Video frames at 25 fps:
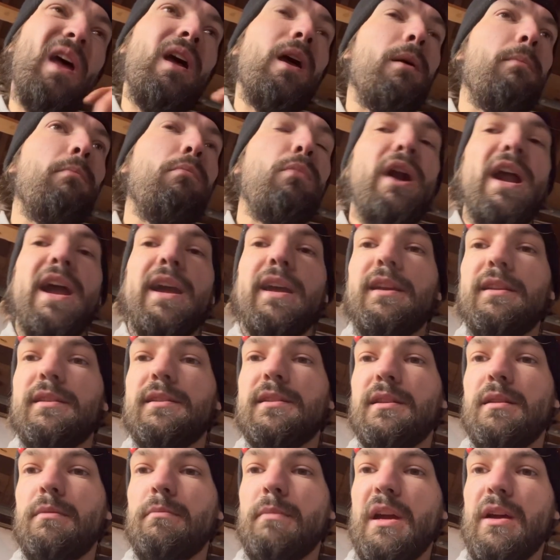brackets
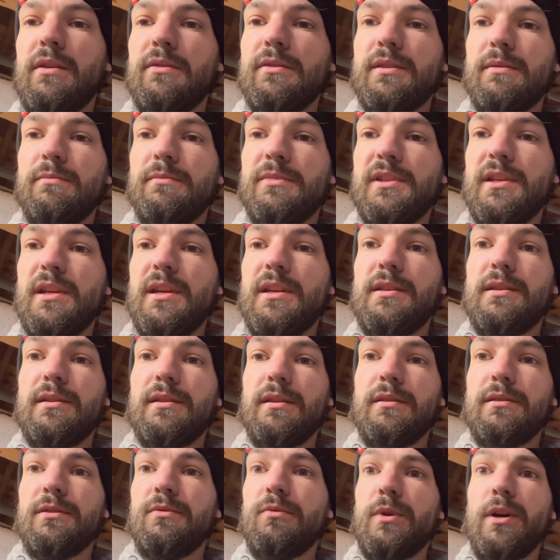to mount some seats
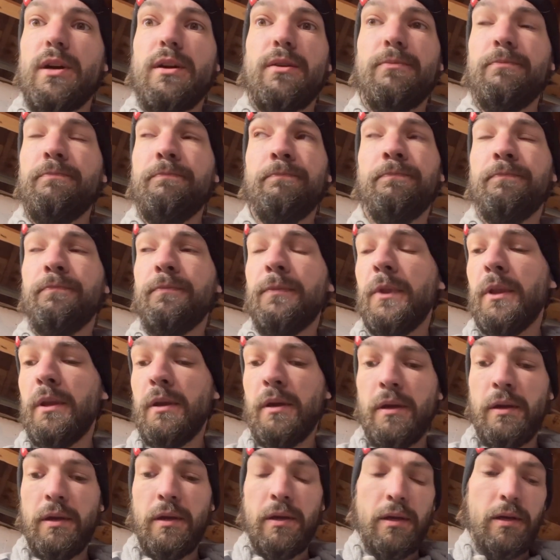as well.
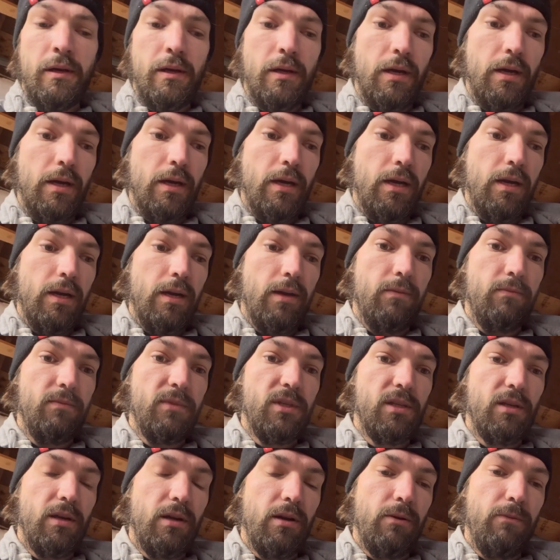
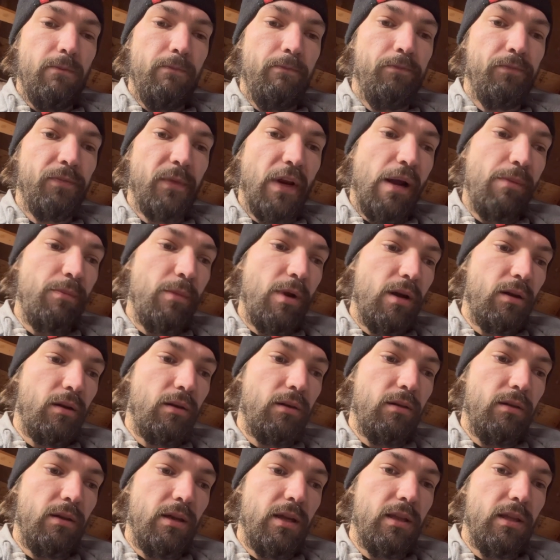So I'm not
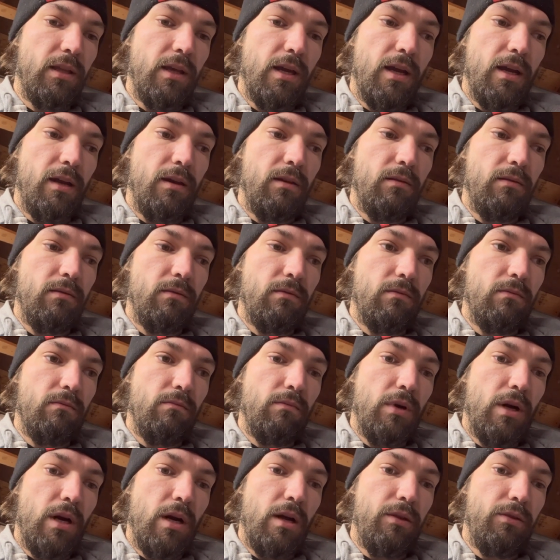gonna let that
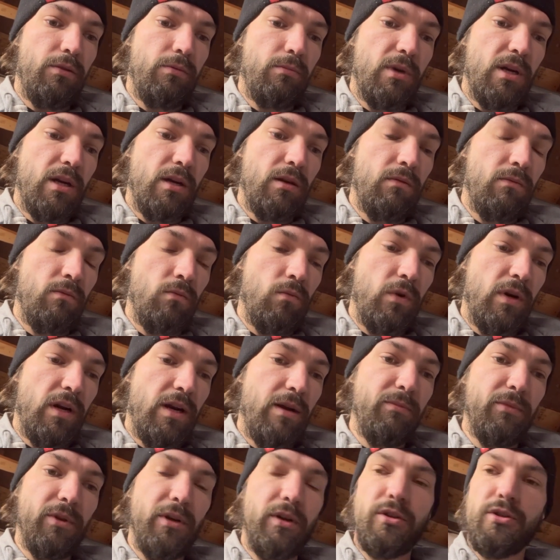bother me. What
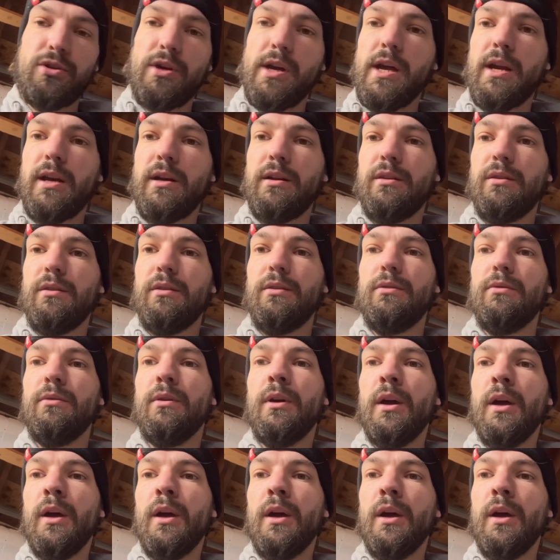I'm gonna try to do